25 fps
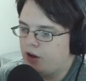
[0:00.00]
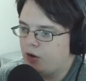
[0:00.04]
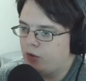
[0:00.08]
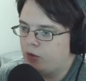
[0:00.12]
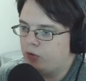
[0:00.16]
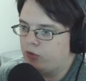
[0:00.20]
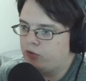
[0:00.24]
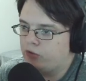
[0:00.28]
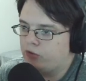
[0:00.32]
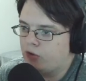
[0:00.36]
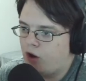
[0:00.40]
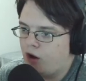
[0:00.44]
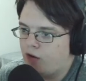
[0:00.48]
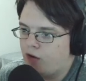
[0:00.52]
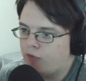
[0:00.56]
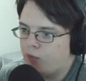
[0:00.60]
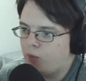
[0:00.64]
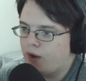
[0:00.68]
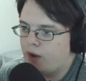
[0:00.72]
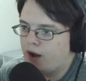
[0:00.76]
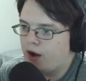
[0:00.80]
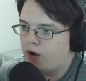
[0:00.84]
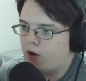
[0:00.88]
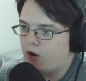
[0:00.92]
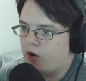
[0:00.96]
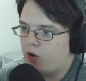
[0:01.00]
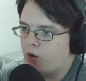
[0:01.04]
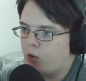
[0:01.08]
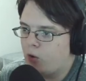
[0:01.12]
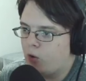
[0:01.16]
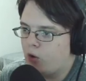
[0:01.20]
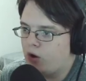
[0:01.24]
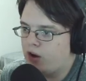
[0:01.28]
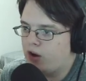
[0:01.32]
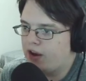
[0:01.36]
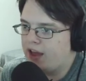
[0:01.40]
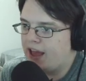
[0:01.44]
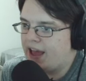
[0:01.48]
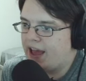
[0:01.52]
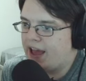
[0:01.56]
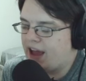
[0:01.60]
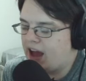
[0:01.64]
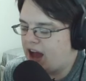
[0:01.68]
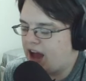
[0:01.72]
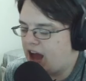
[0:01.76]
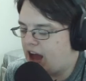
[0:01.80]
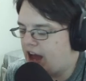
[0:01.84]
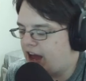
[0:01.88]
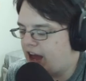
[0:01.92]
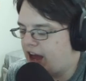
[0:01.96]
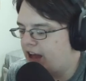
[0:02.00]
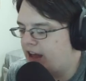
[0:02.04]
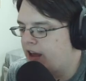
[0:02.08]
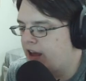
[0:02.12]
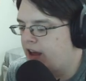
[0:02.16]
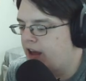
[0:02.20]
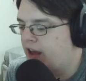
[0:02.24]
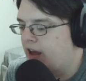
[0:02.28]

software or an AI.